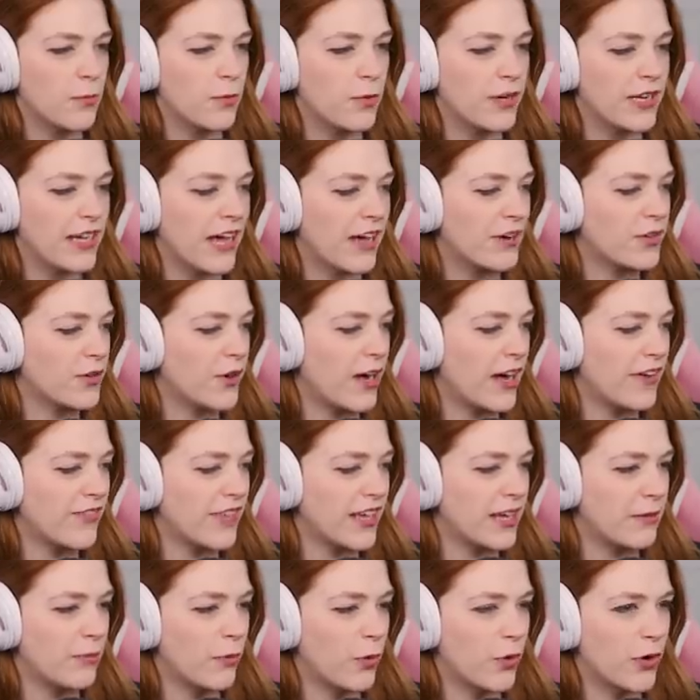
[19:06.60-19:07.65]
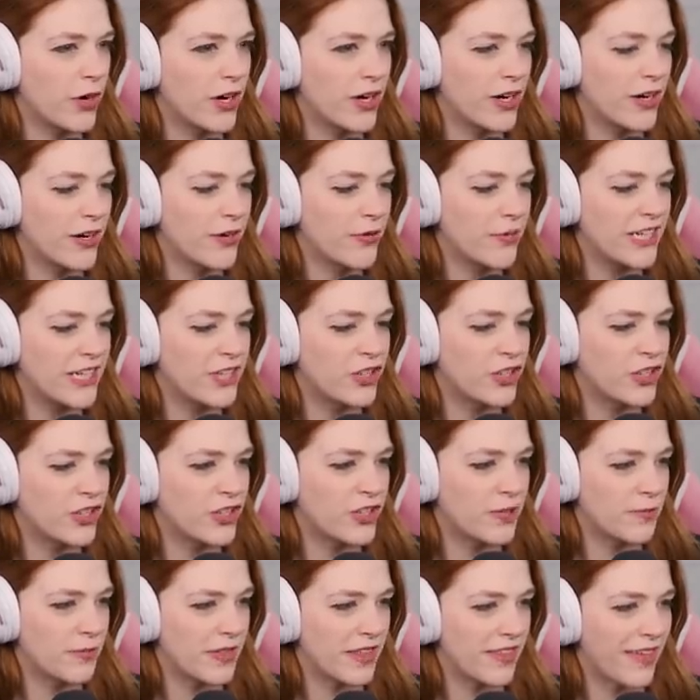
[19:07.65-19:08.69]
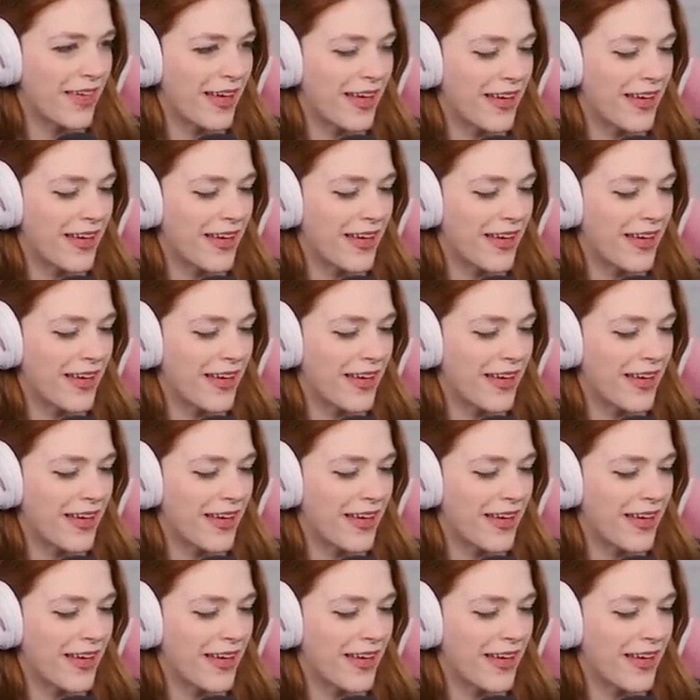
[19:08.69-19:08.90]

come we ha don't have like more relationship than